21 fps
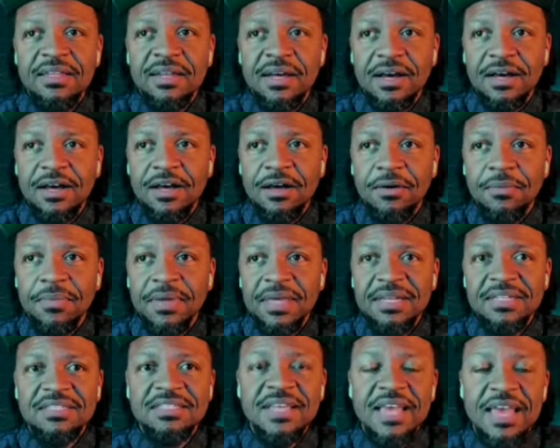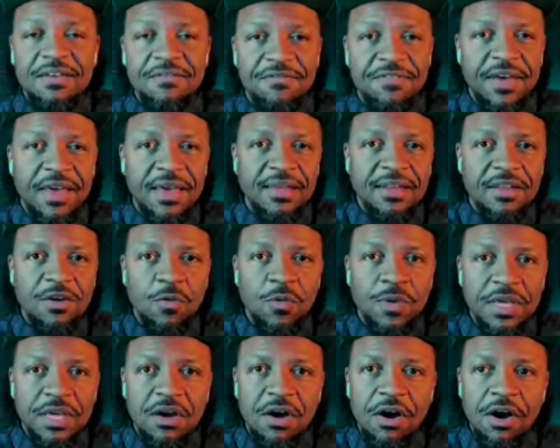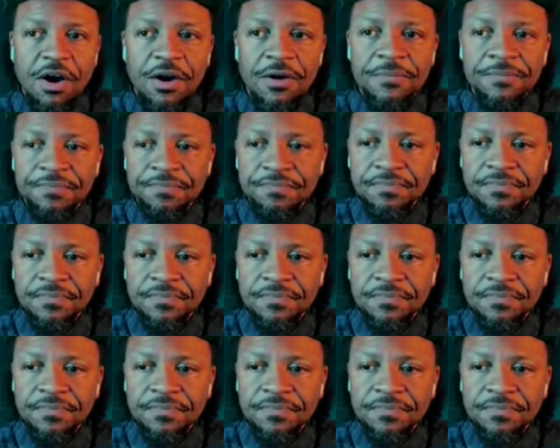in the same vein that we are.